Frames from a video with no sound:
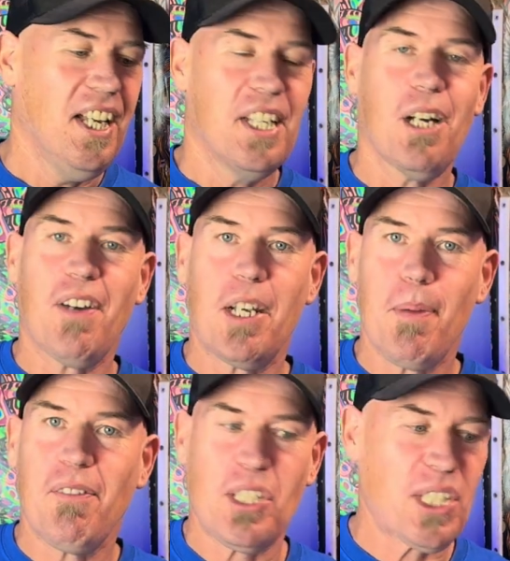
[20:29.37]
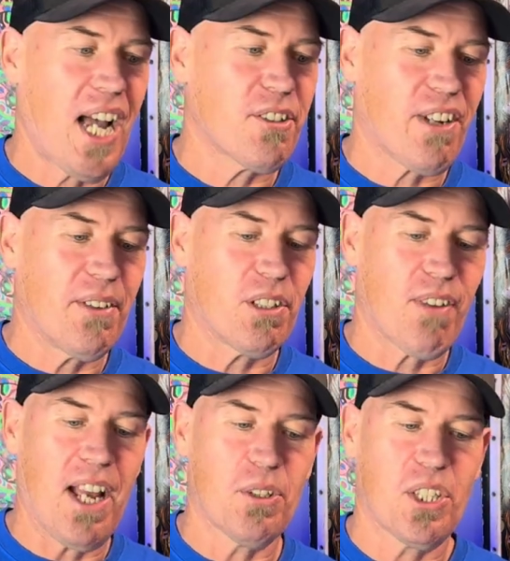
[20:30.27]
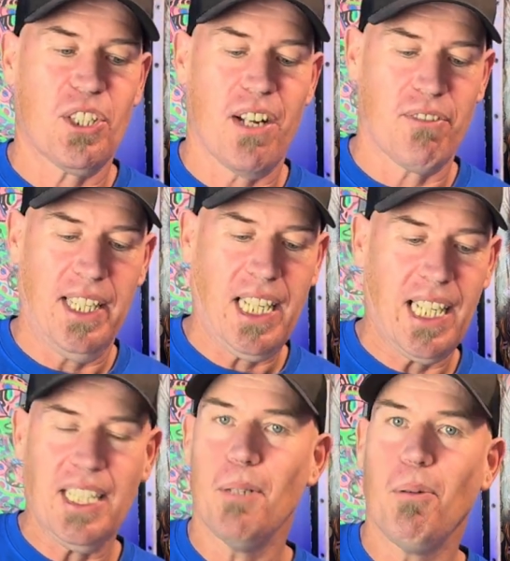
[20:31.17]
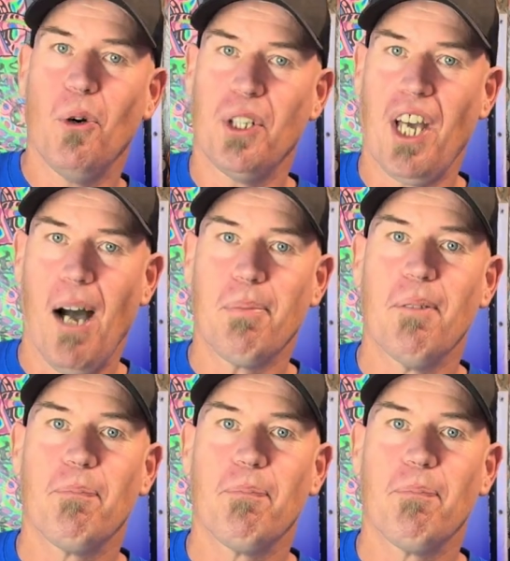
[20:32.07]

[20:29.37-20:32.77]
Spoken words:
Now I've had a bit of a sand around the rails and generally cleaned the board up,